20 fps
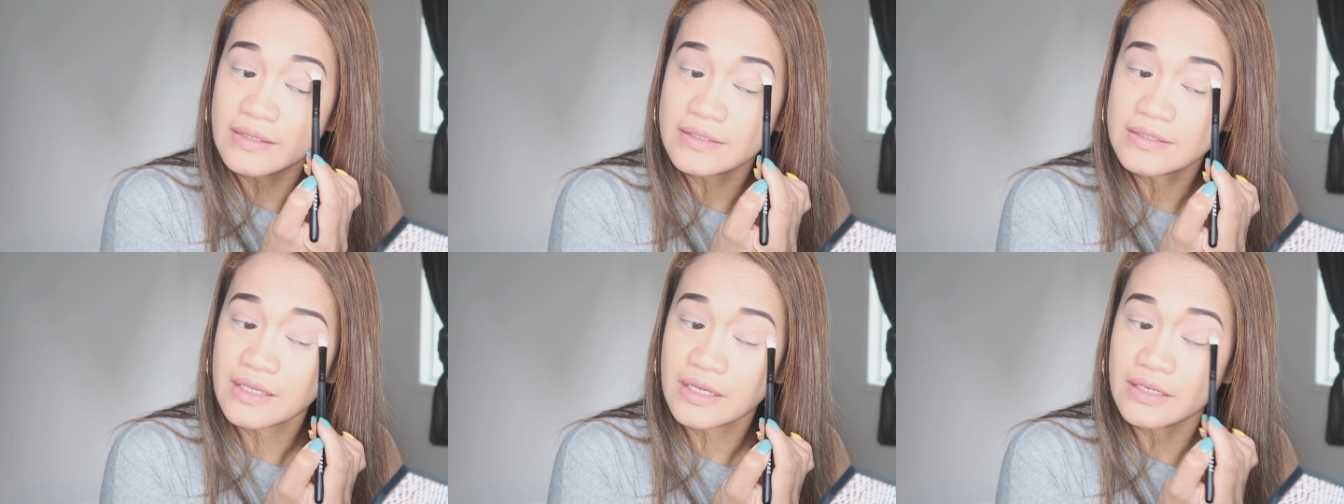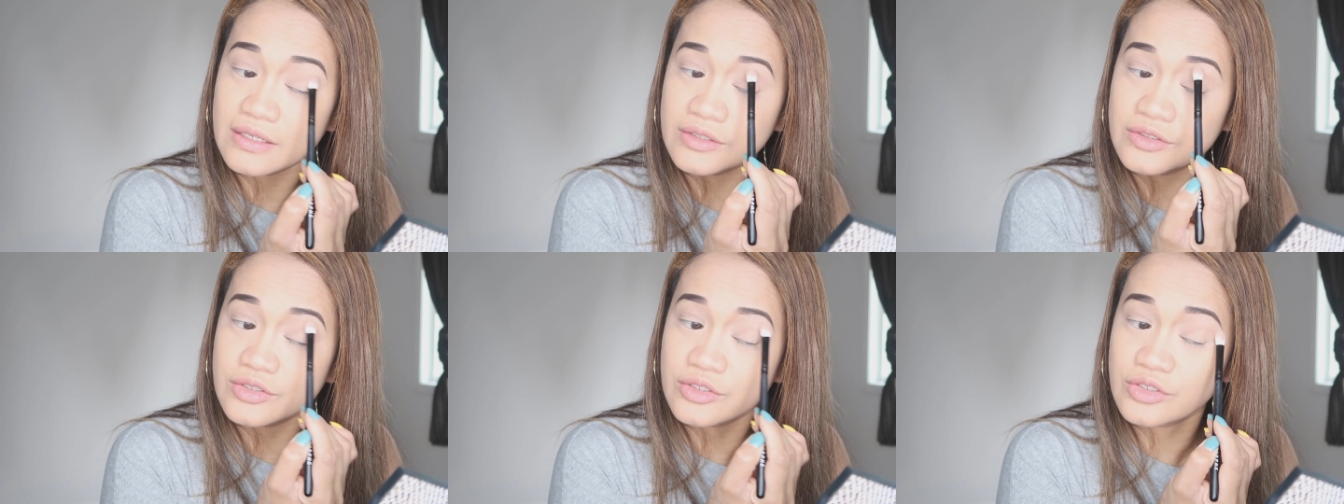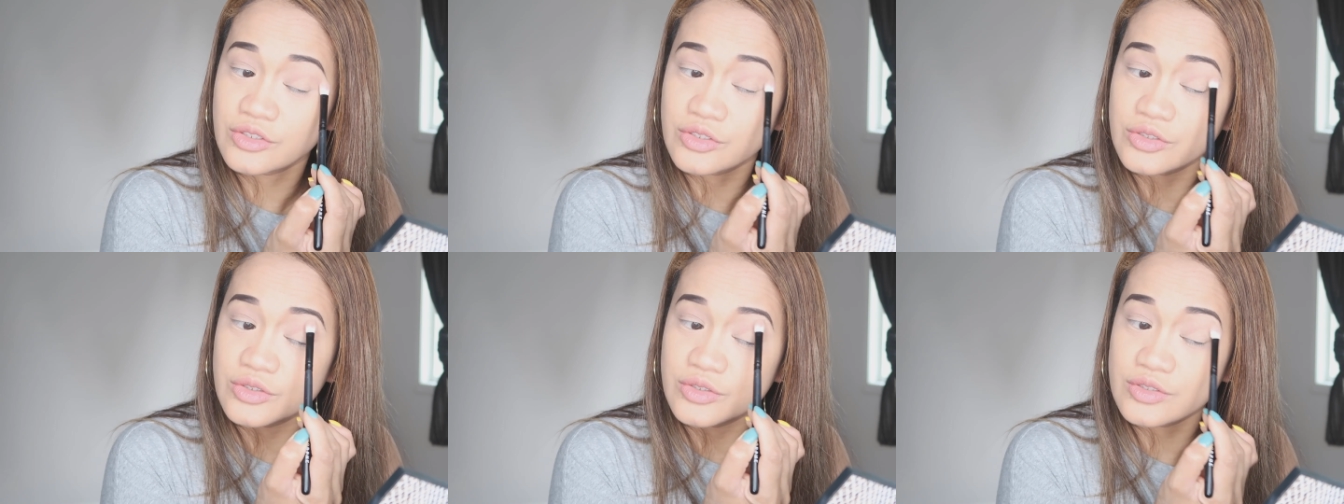decided
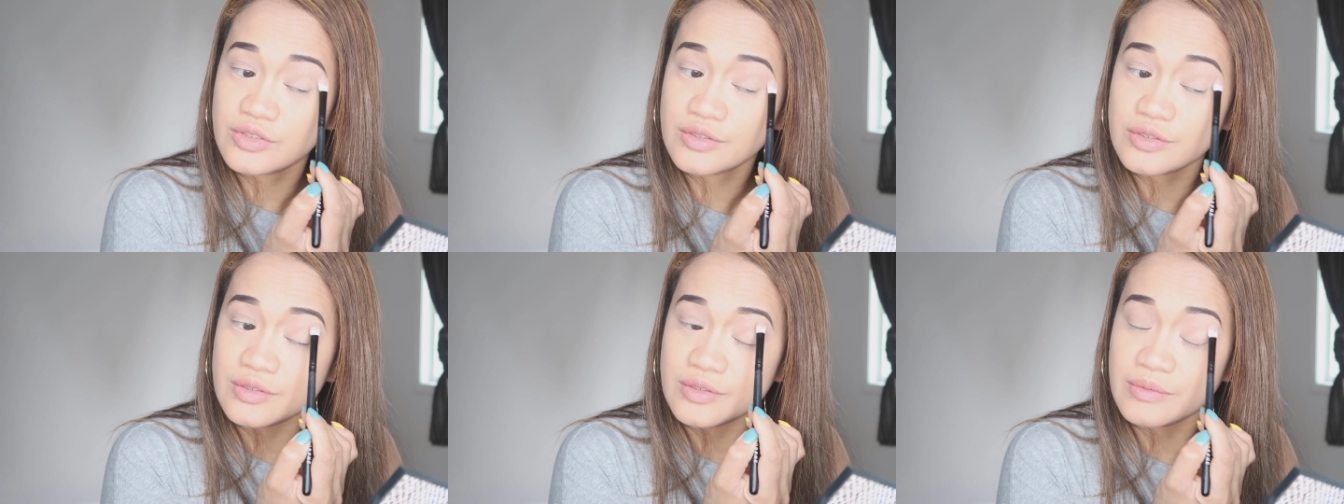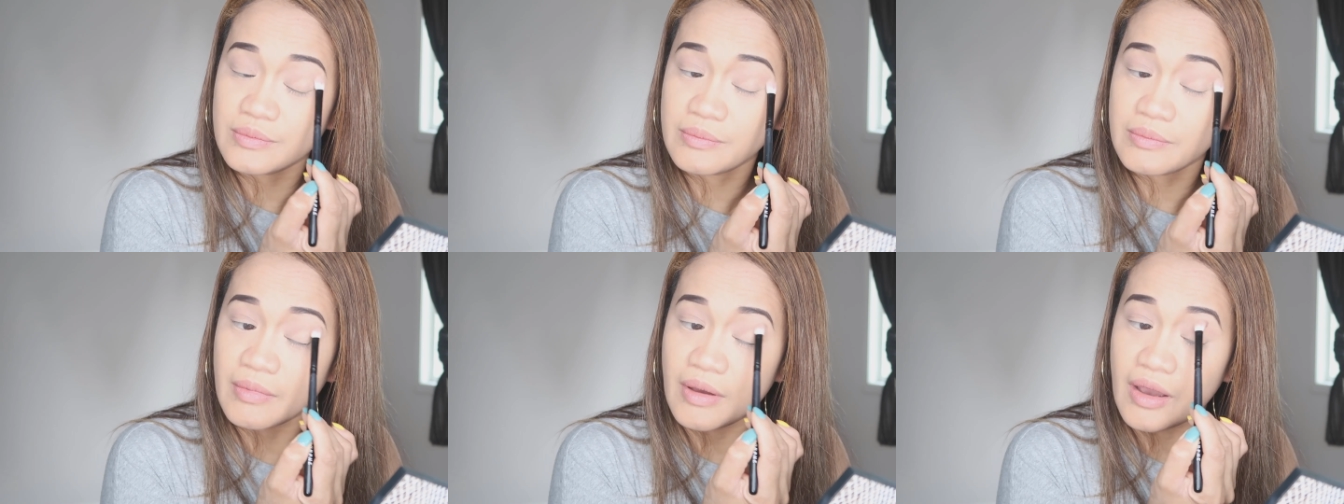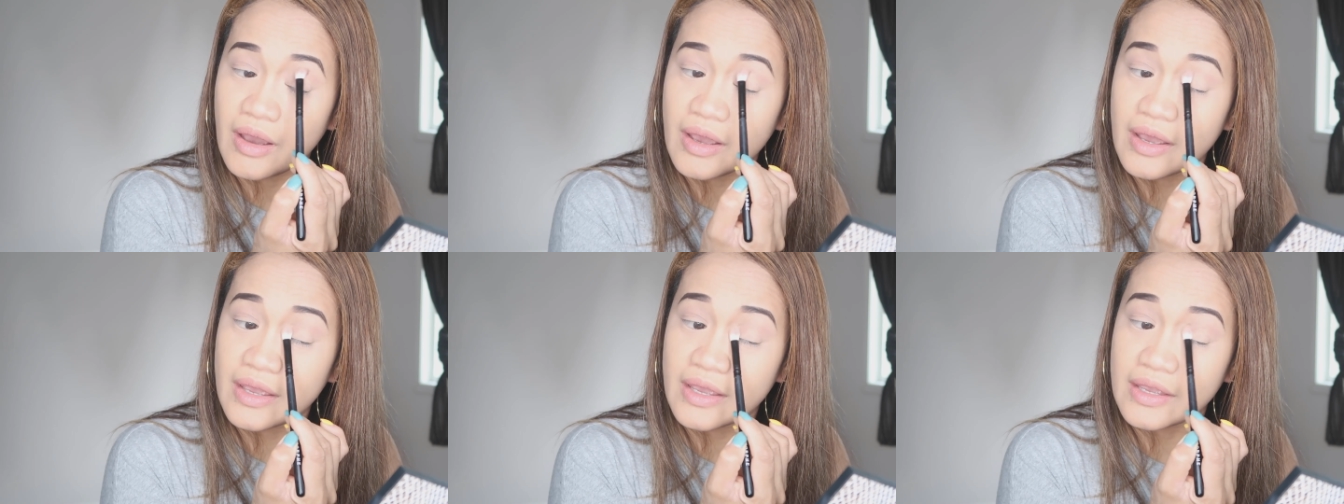to use
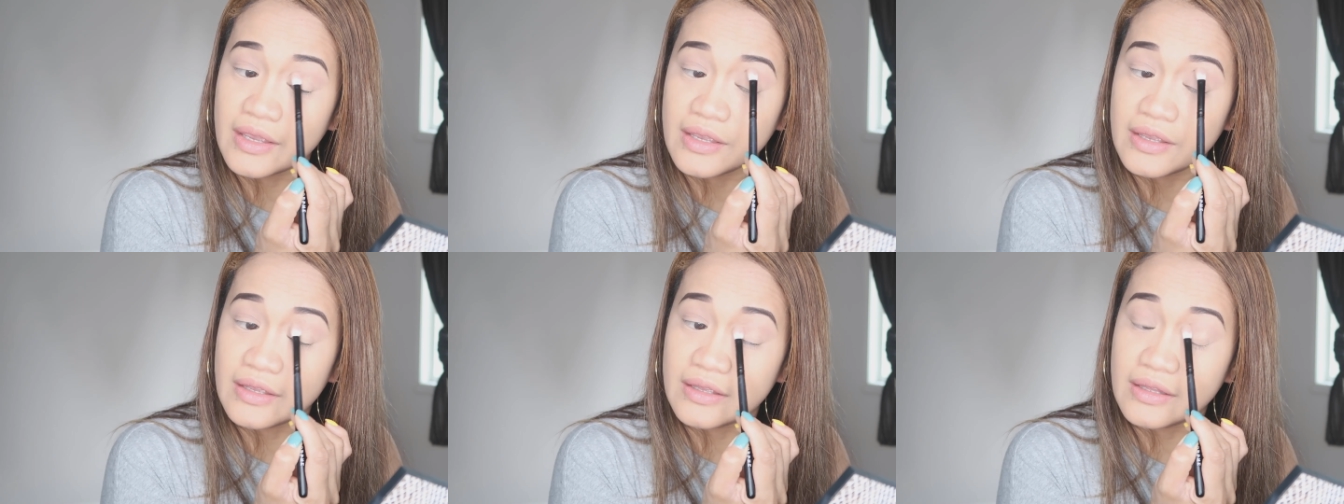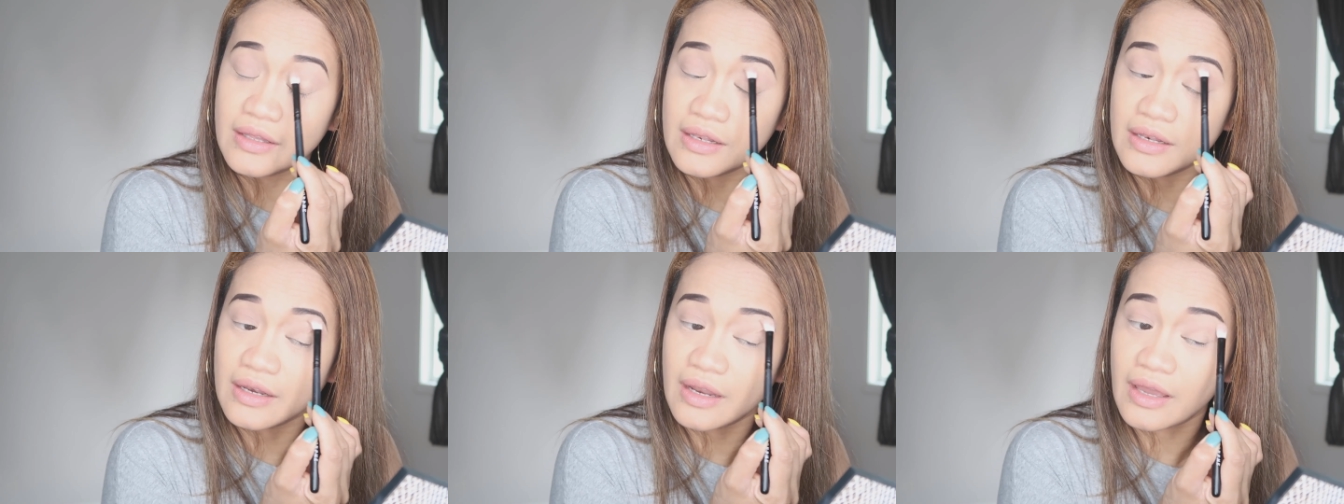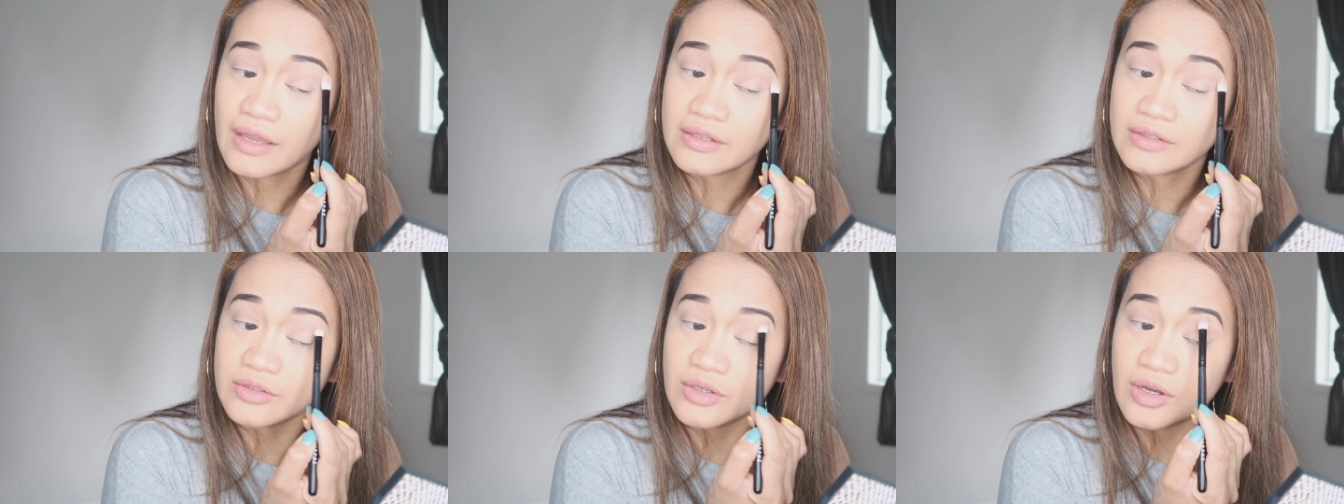my
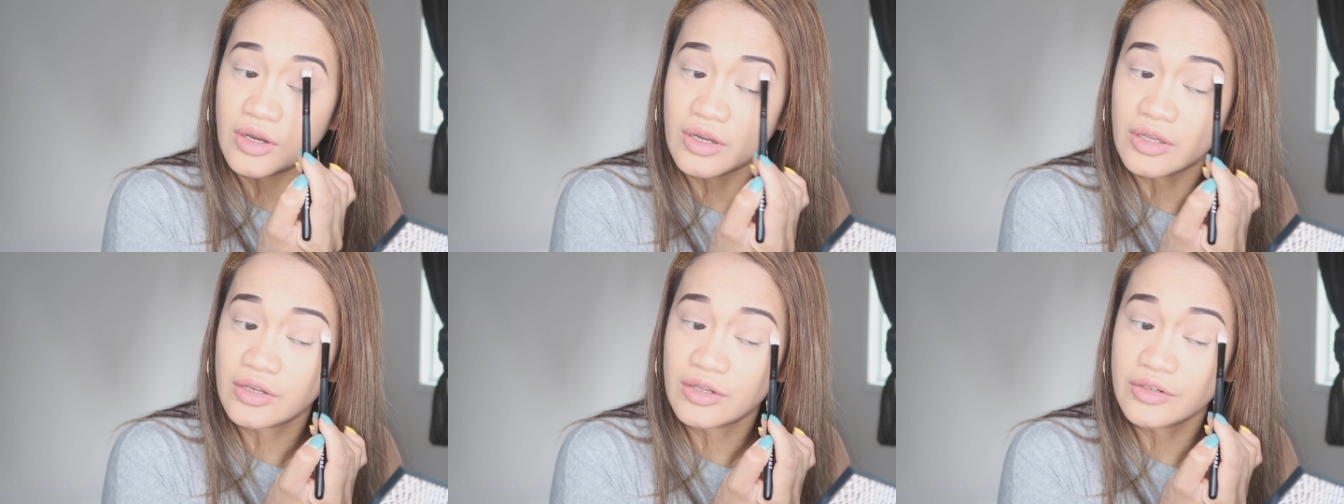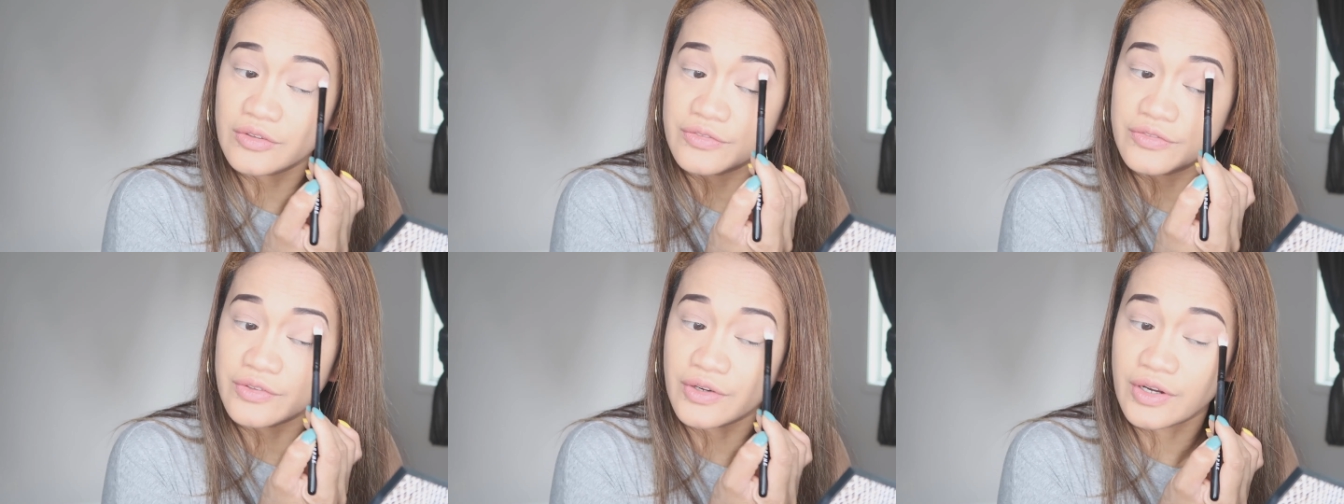light color